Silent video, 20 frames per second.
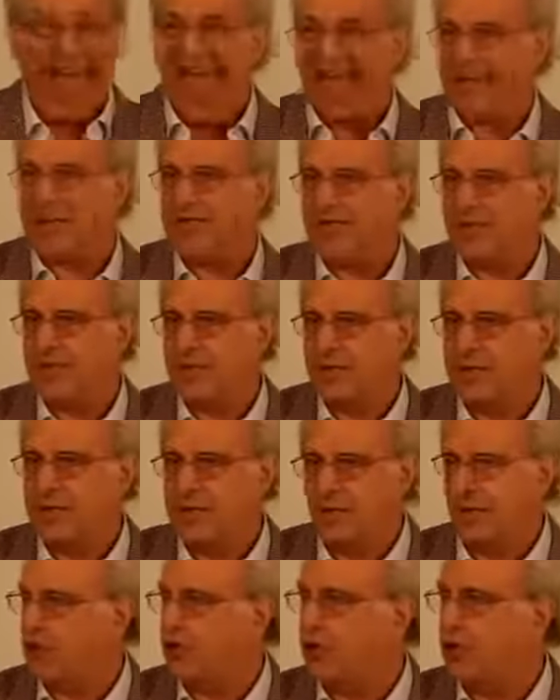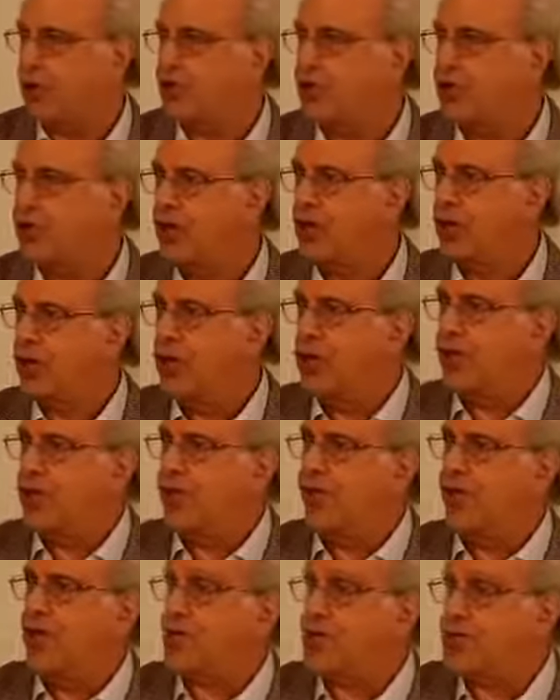act occurs.
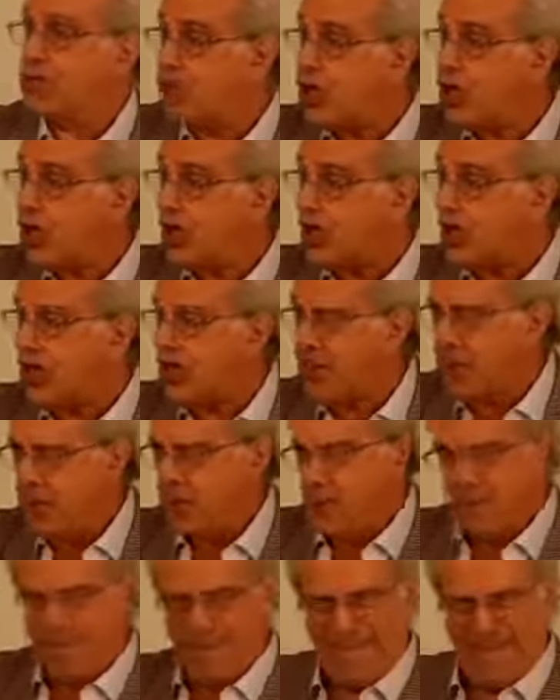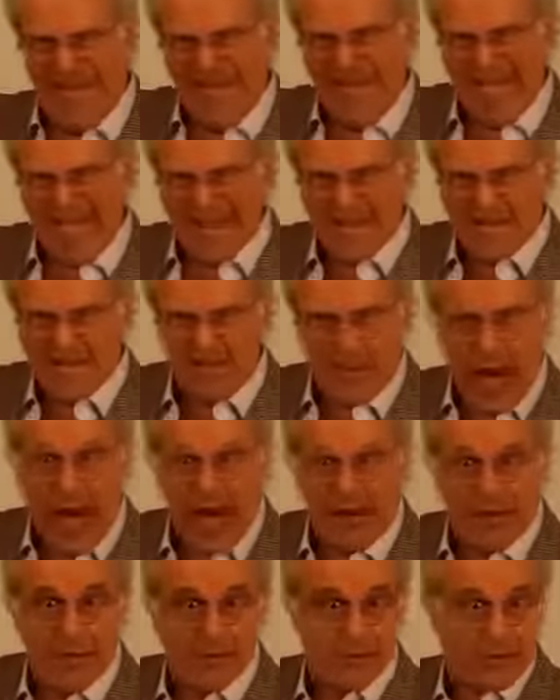The turkey, made
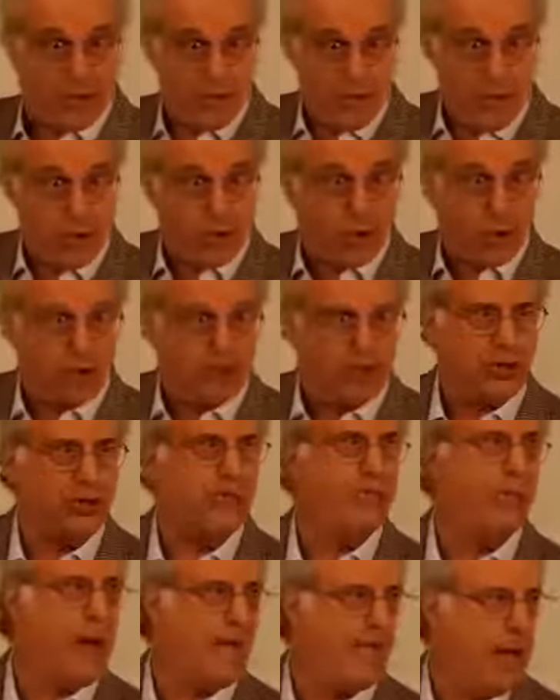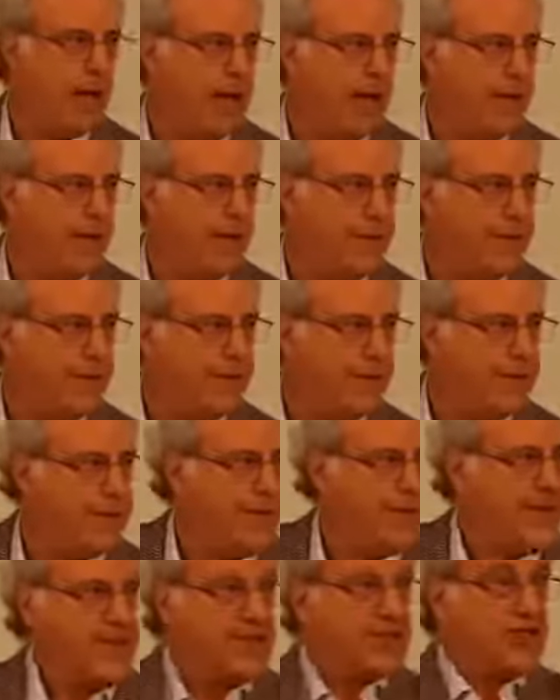by the producer, Mama,
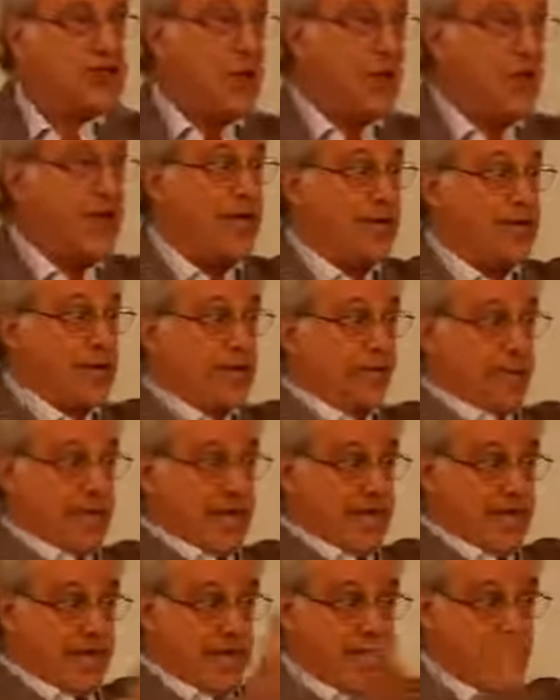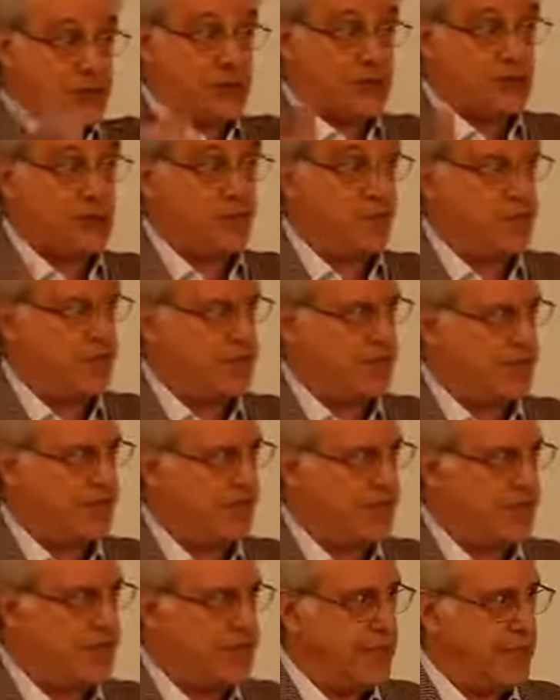is going to be
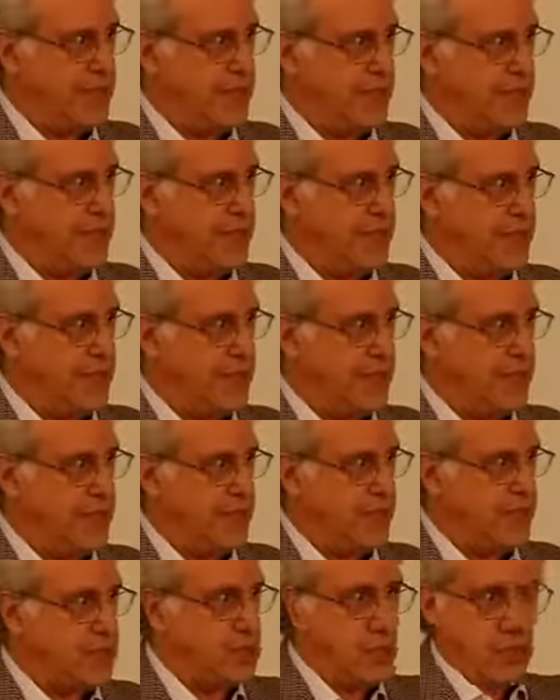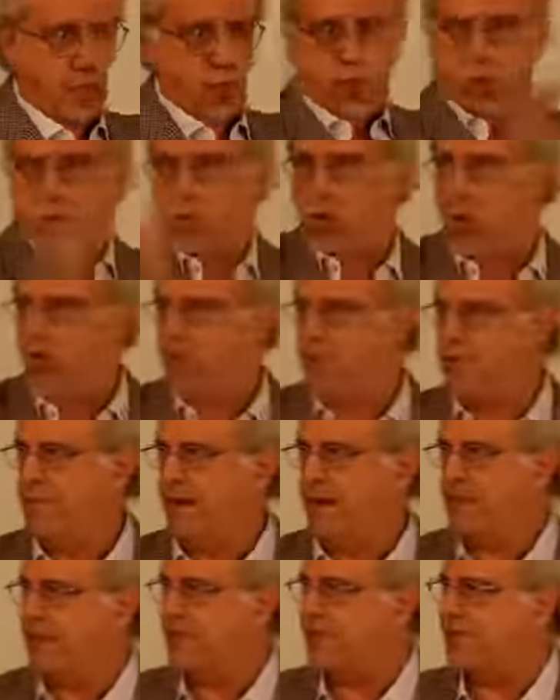distributed to all the
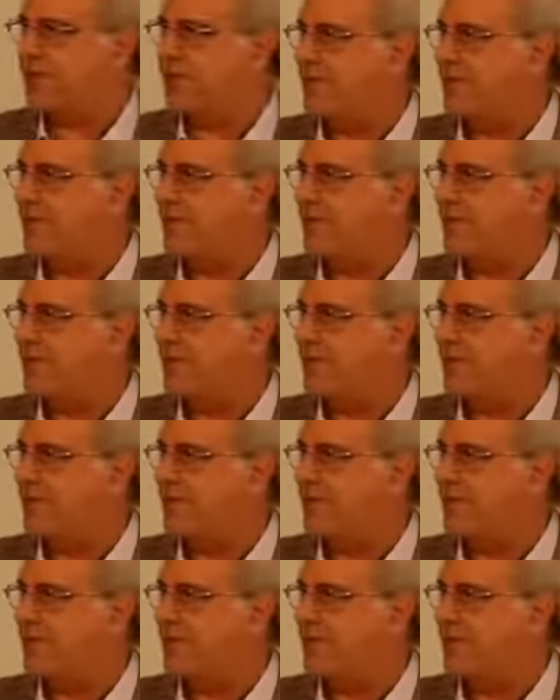members